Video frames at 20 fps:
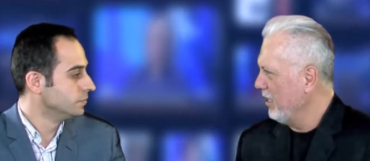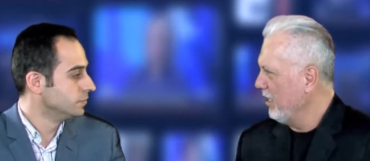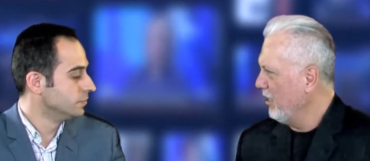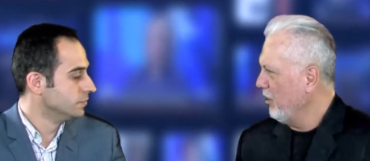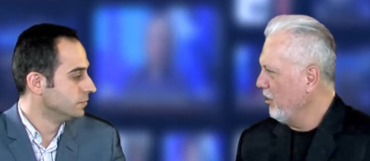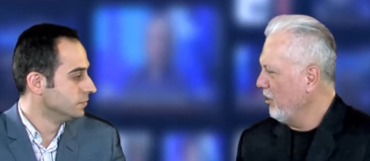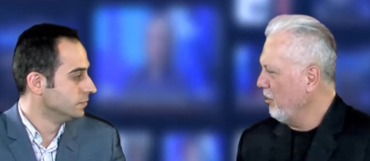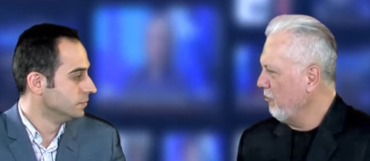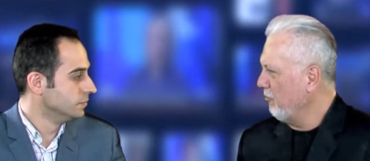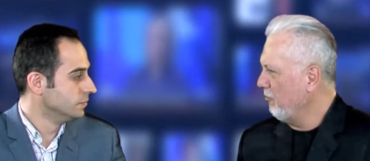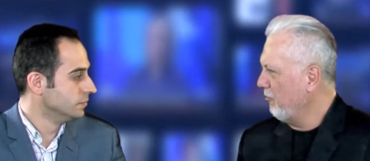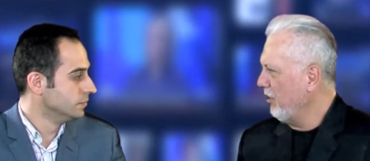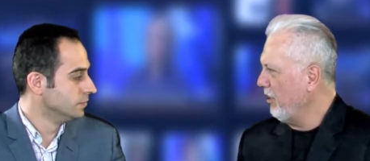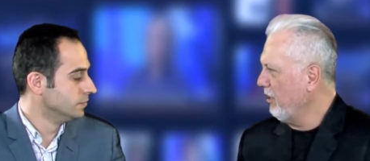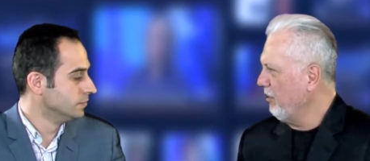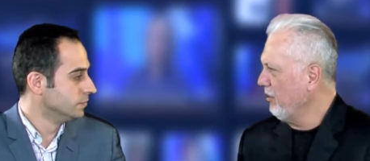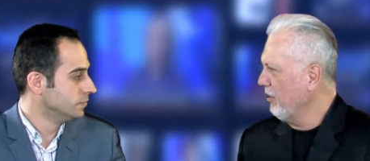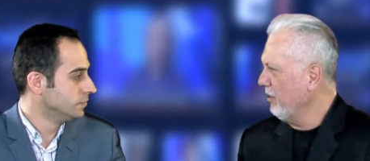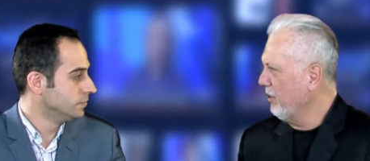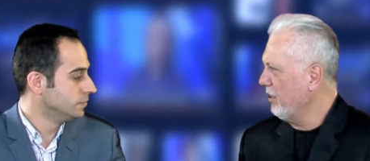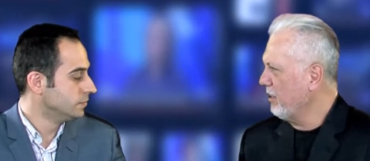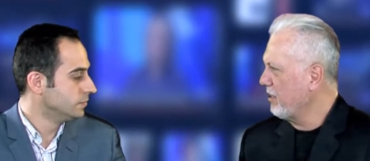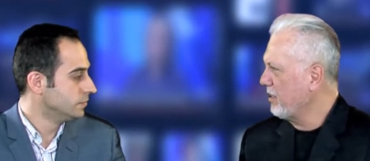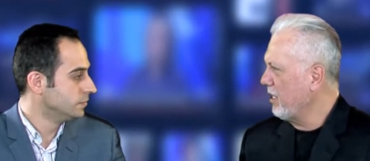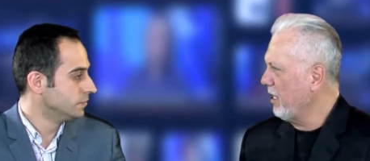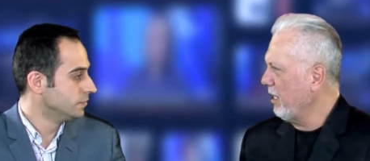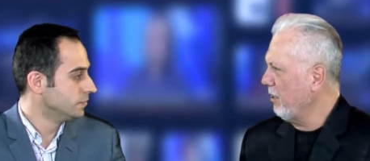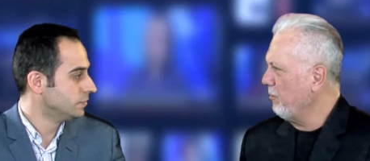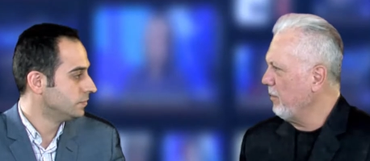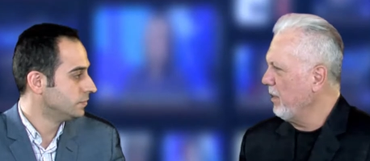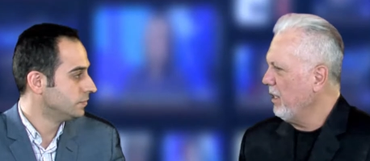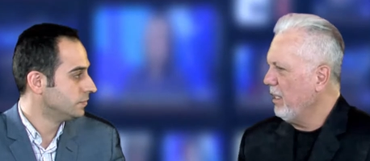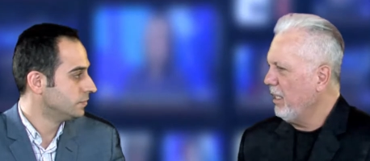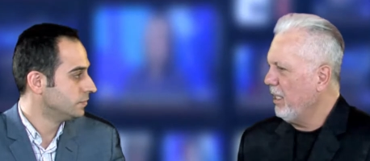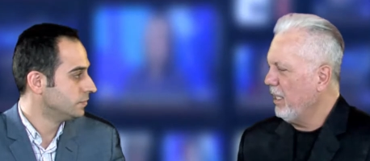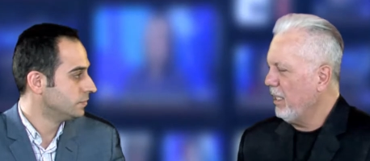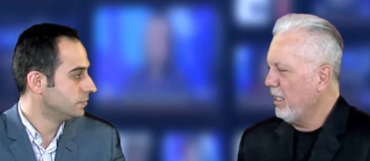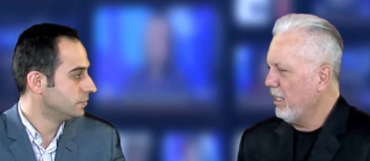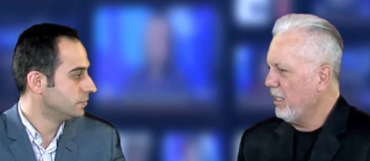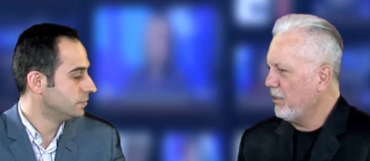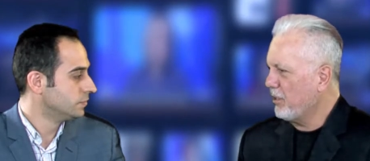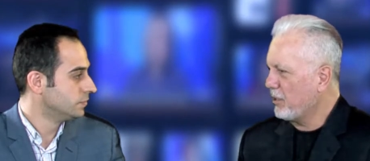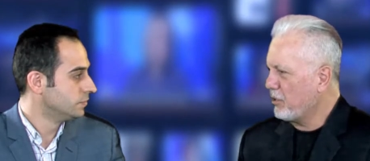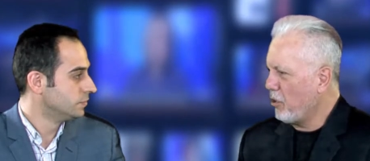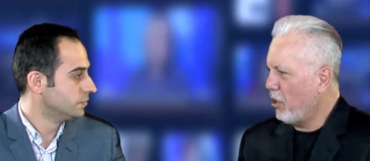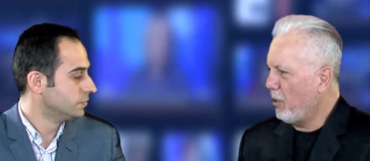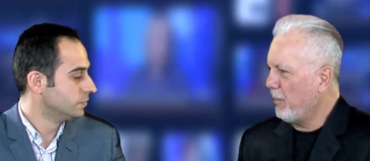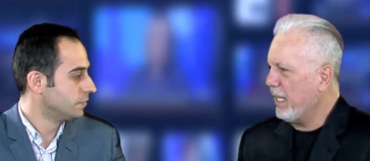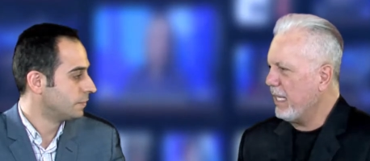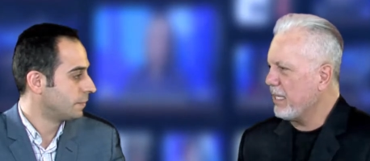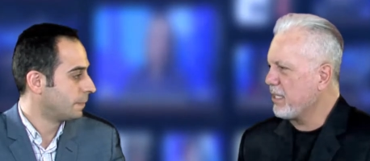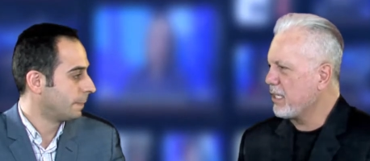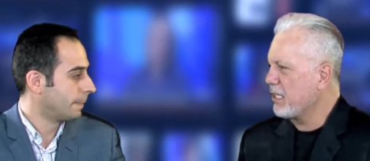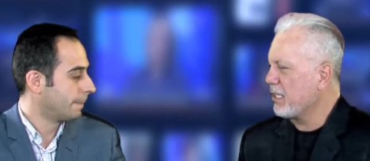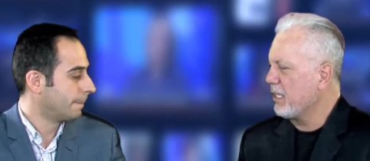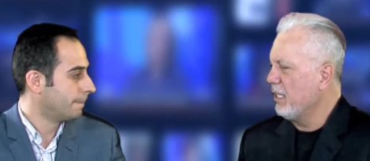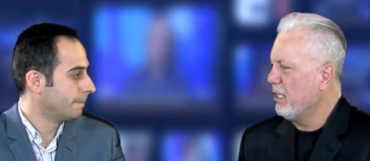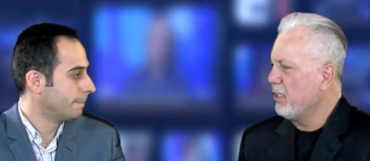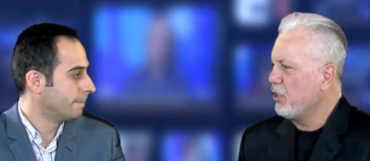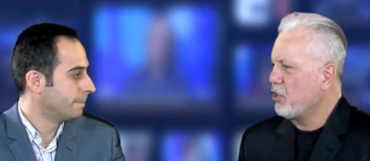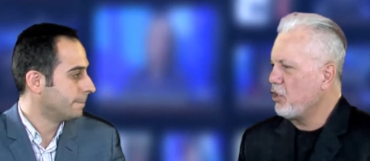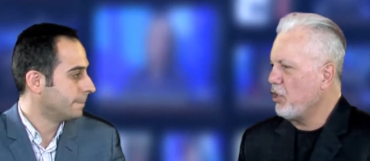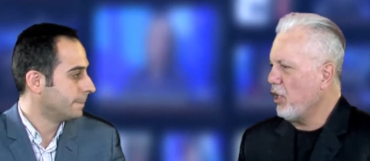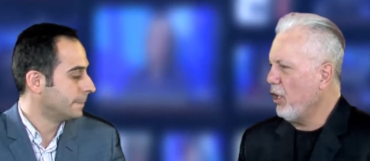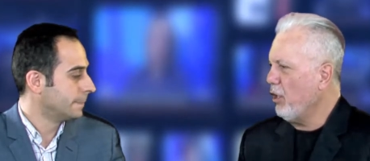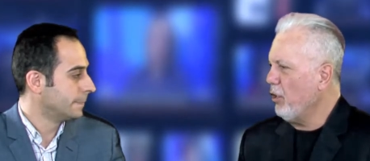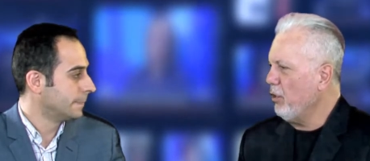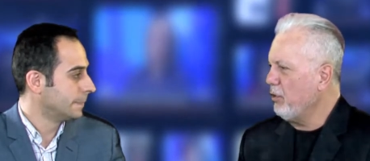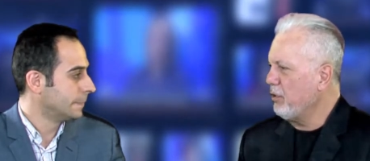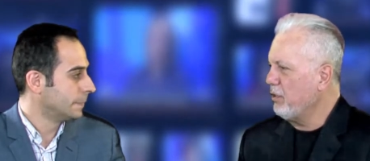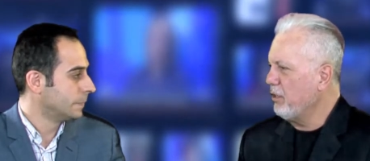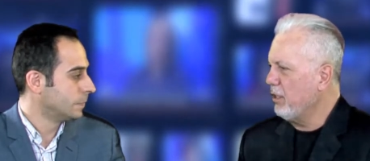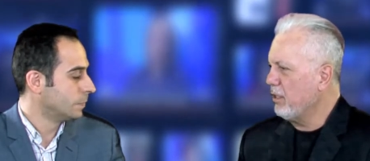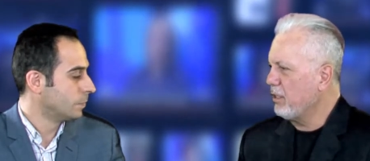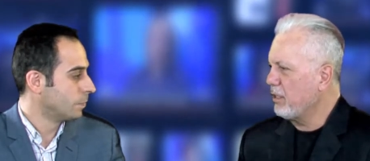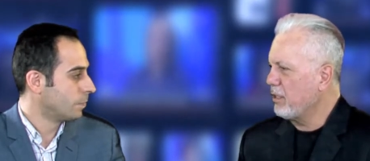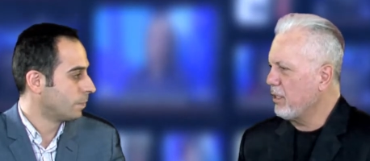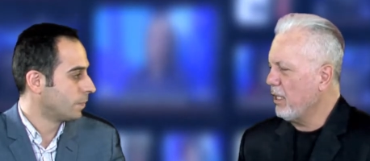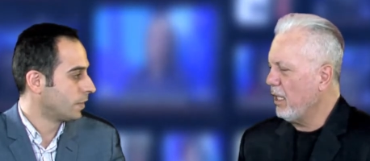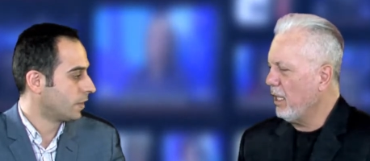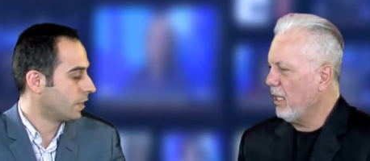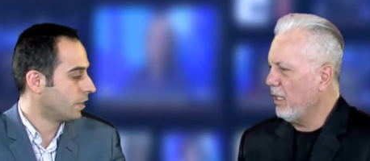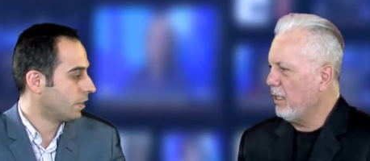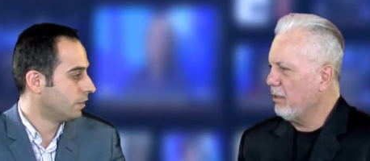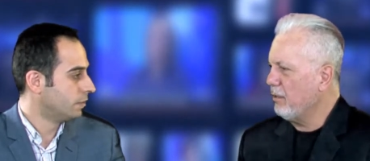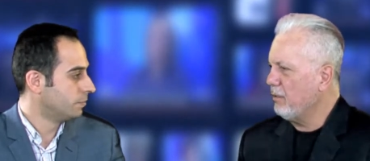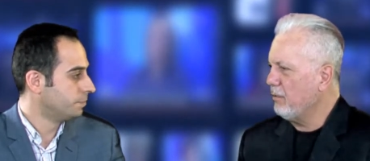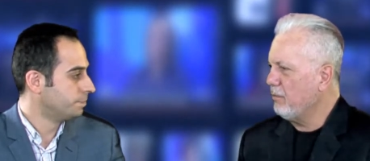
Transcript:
Speaker 1: who feel that um, uh, the comments showed that uh,